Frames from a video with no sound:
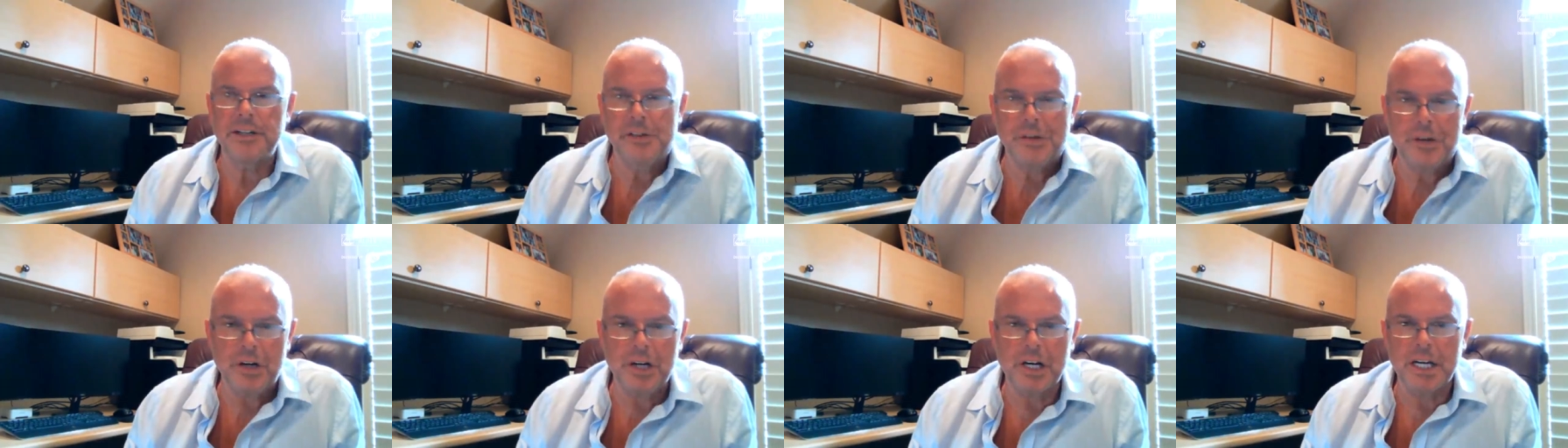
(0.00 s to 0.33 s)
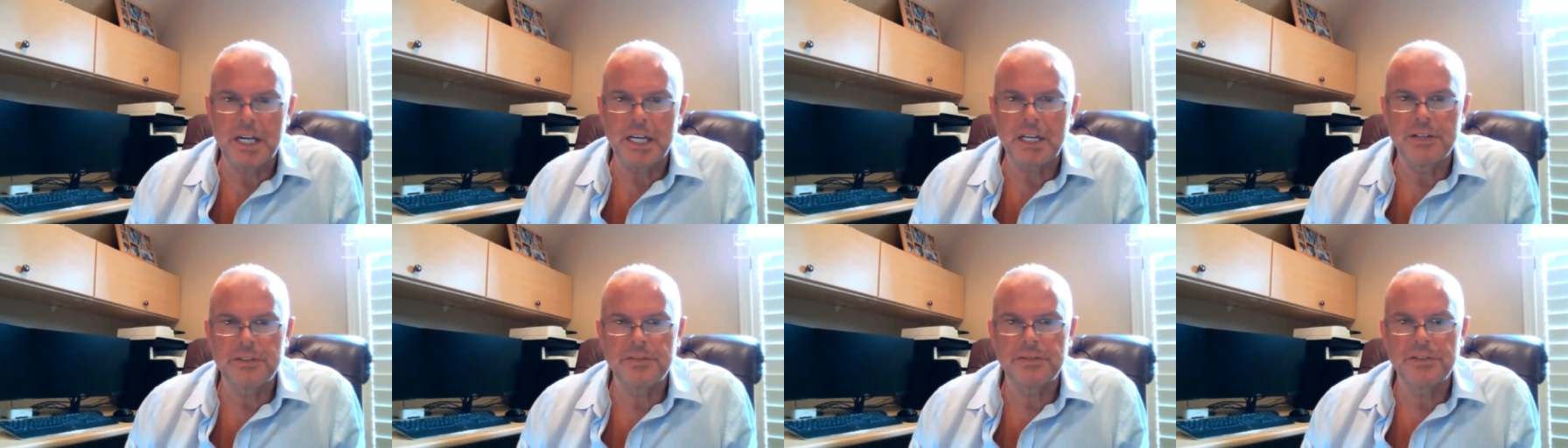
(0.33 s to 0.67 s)

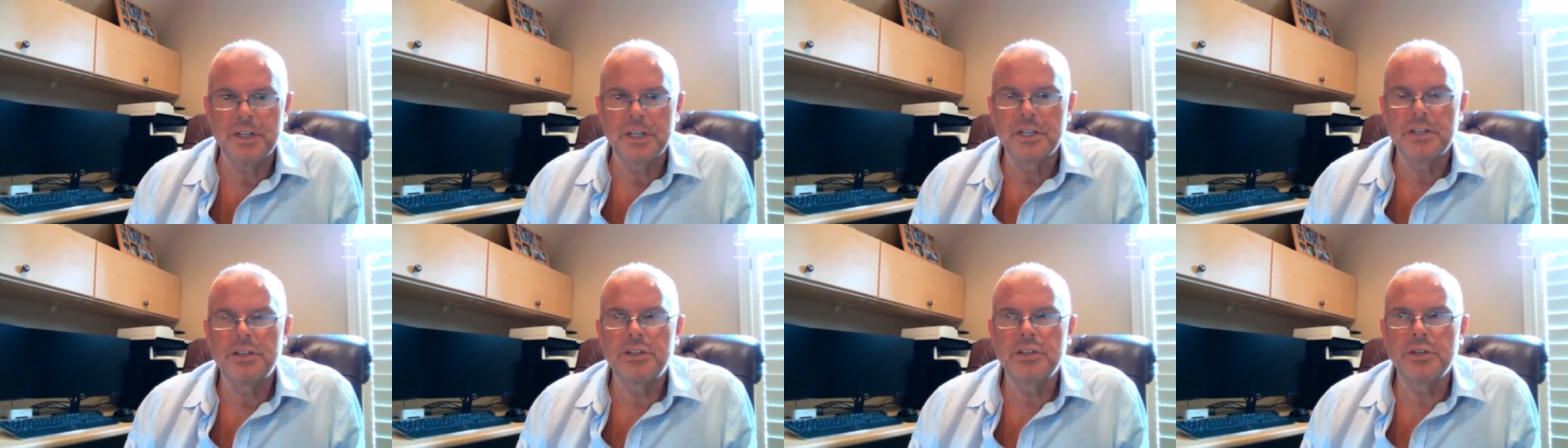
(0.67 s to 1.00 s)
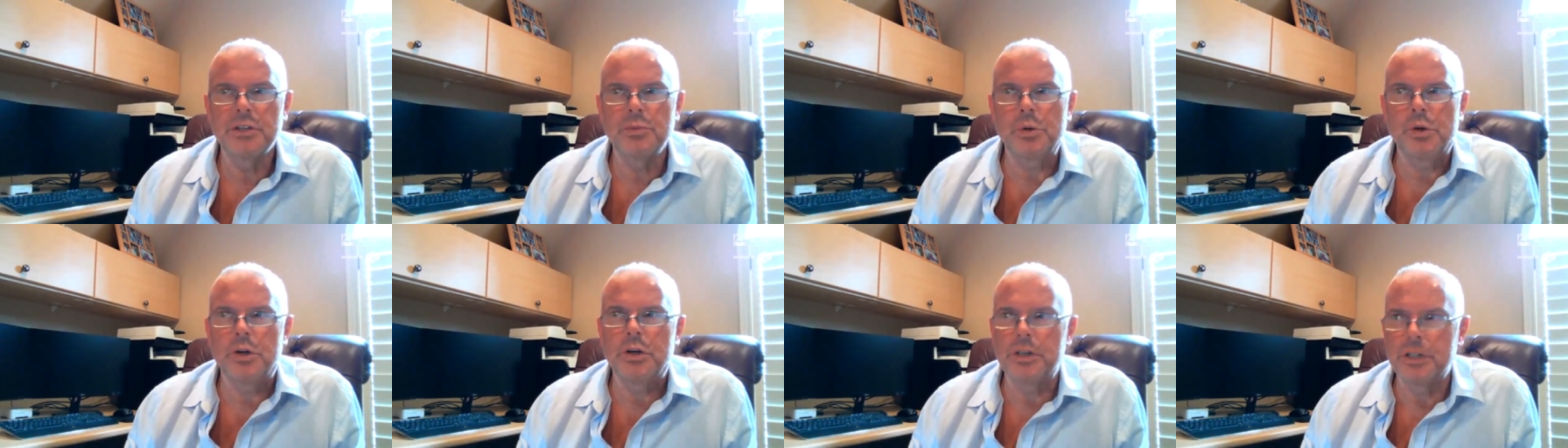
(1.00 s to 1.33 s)
drive
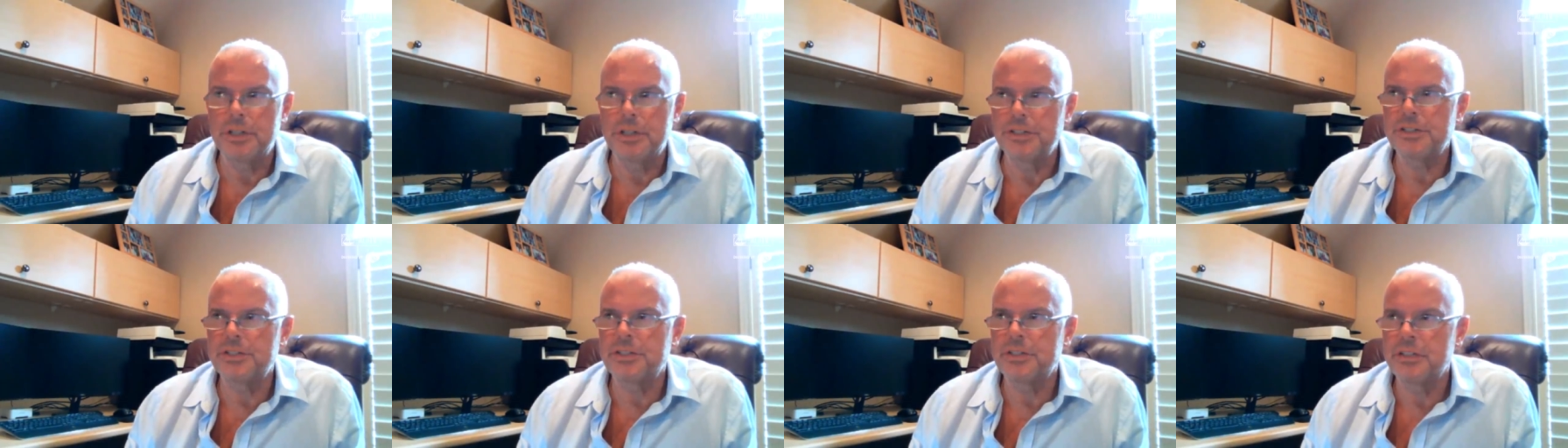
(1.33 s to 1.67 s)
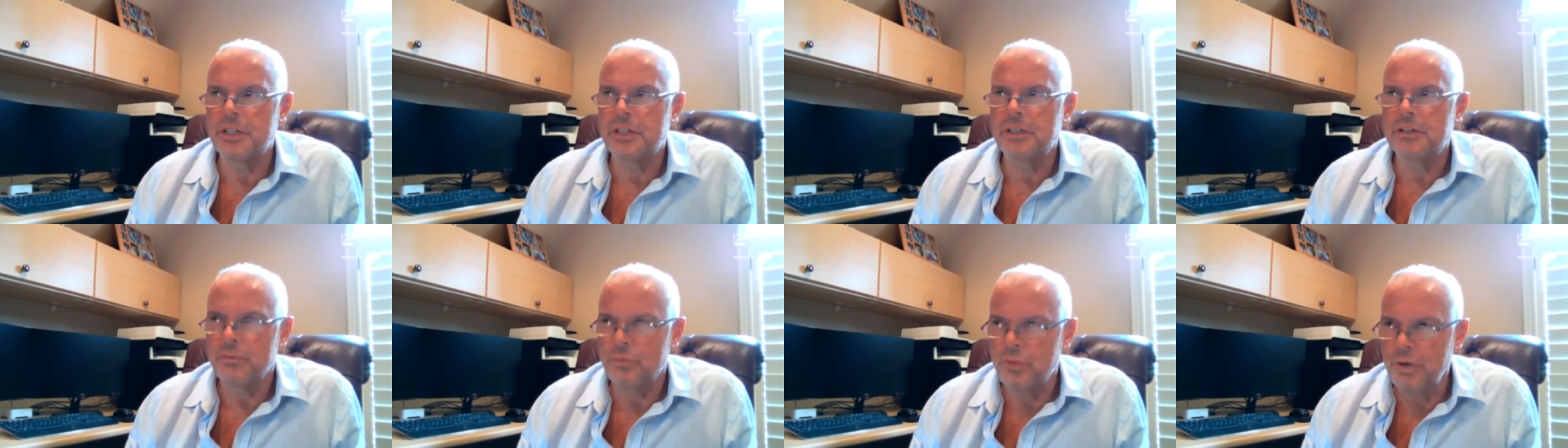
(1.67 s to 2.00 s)
towards
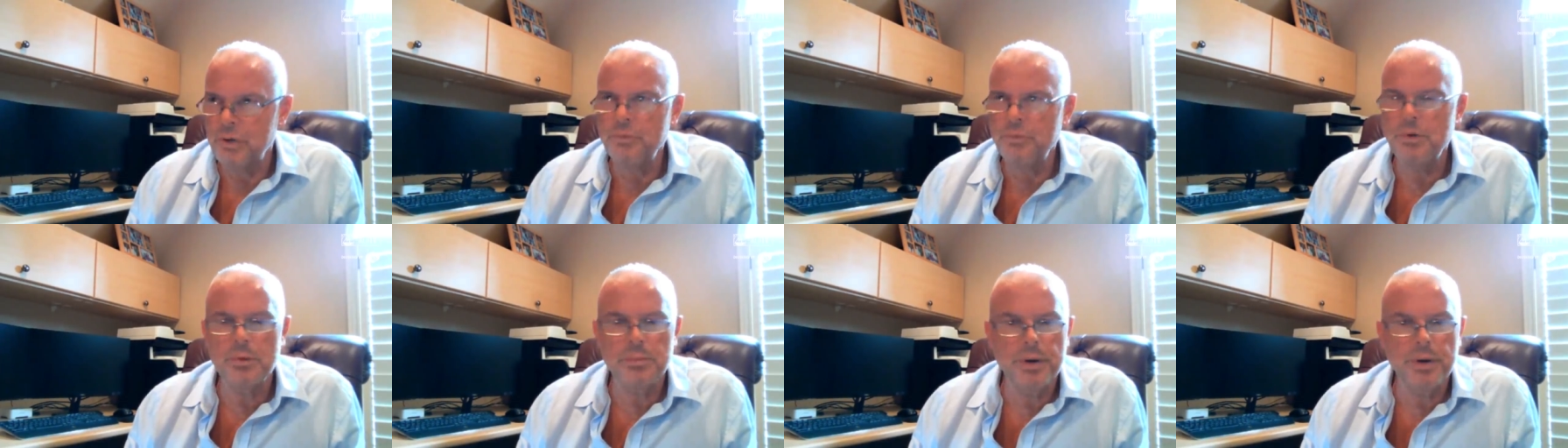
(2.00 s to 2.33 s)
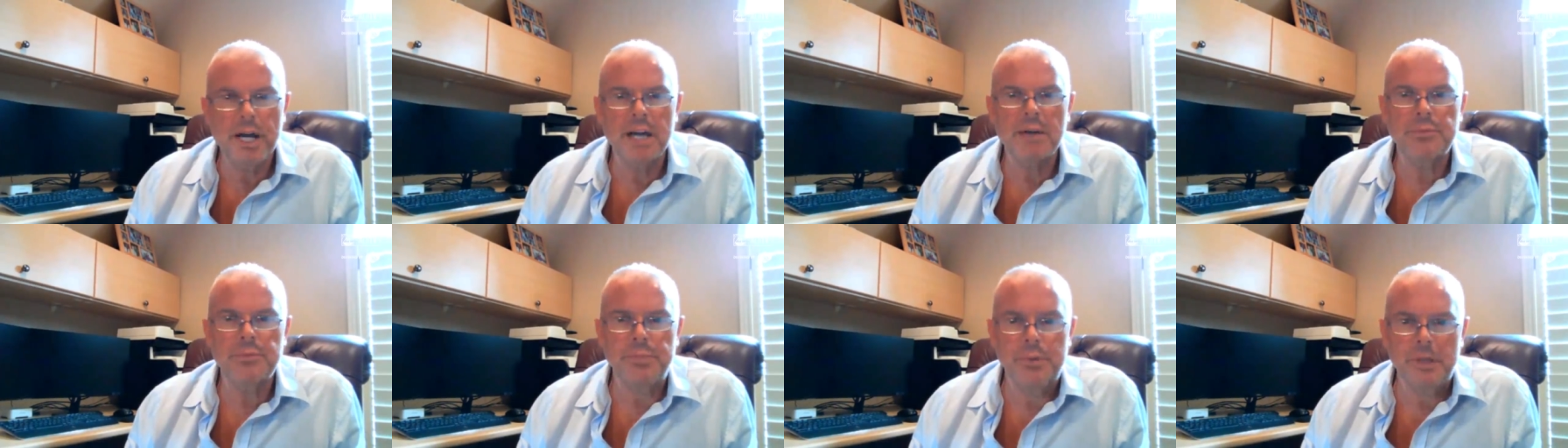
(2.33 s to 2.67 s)
when we're
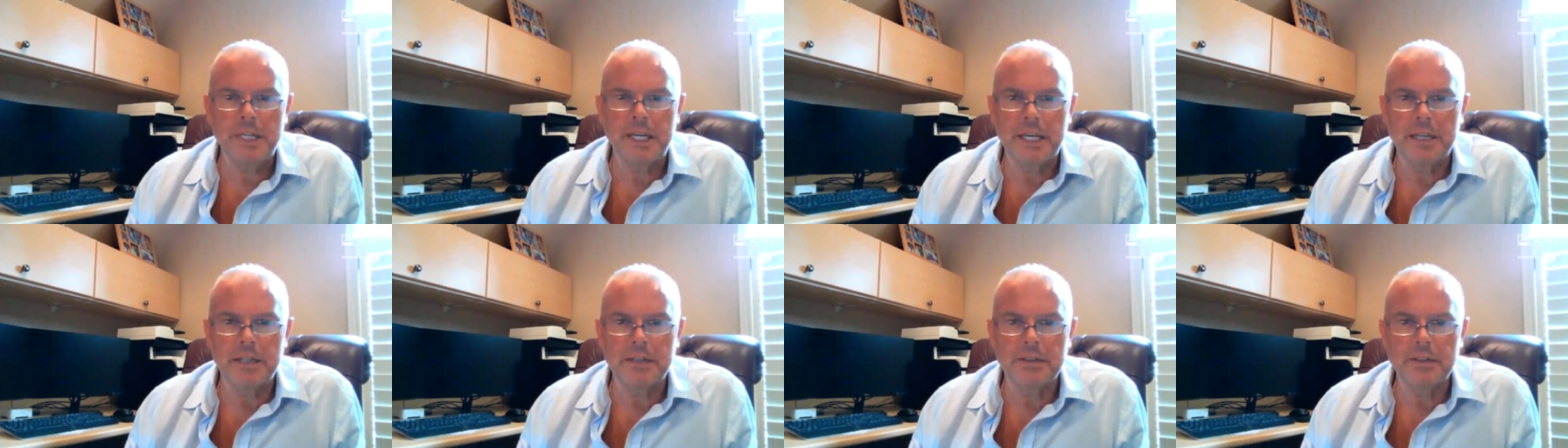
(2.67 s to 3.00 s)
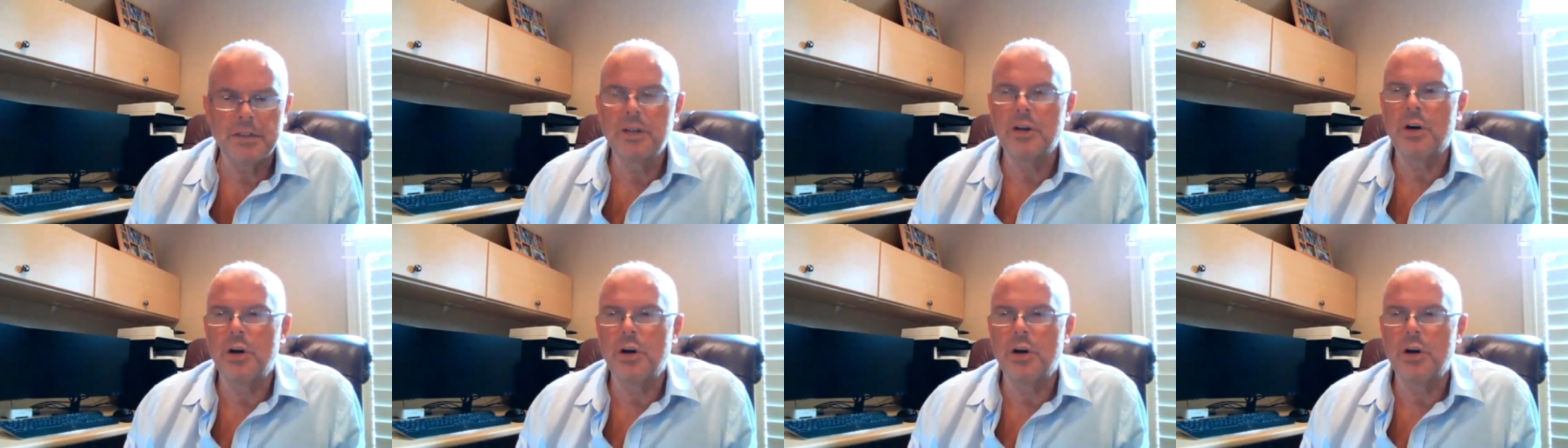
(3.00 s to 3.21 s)
back playing,